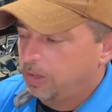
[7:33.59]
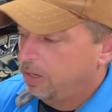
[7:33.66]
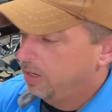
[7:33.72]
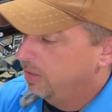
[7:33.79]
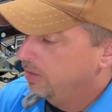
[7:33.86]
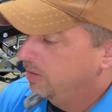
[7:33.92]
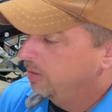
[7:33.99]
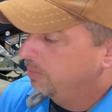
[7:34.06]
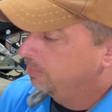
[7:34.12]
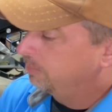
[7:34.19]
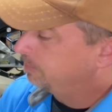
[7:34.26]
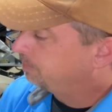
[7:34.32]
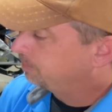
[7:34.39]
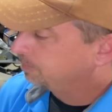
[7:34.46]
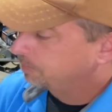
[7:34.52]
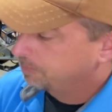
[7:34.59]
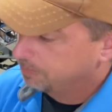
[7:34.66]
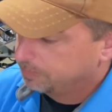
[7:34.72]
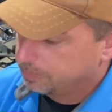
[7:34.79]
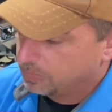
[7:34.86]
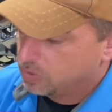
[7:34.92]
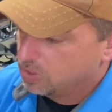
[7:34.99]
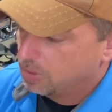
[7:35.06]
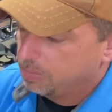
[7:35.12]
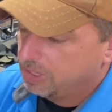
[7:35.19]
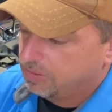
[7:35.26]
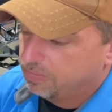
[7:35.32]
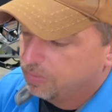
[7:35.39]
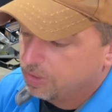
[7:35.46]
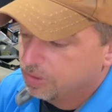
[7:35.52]
And so I
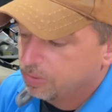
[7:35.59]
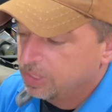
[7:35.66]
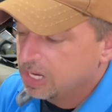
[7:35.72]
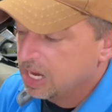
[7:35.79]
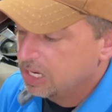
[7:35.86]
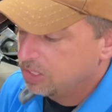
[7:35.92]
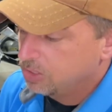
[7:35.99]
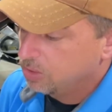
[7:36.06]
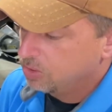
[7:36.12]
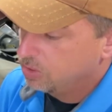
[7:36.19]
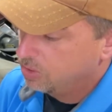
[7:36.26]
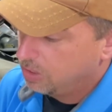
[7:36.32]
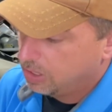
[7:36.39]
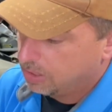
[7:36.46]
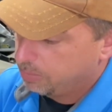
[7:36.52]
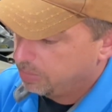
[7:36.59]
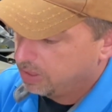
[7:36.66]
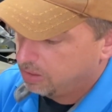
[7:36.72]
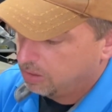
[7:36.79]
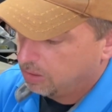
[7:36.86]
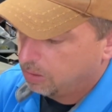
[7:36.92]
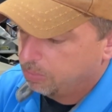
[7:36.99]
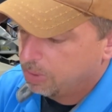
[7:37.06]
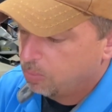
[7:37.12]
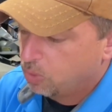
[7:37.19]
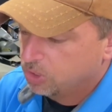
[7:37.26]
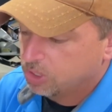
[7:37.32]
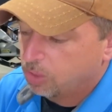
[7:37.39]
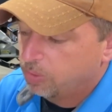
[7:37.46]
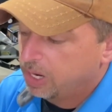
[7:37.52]
mean, for the 392s, you get a little bit more
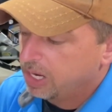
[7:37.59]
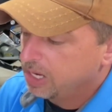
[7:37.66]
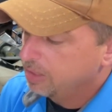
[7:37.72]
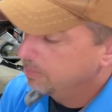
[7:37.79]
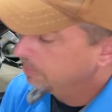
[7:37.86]
tow rating.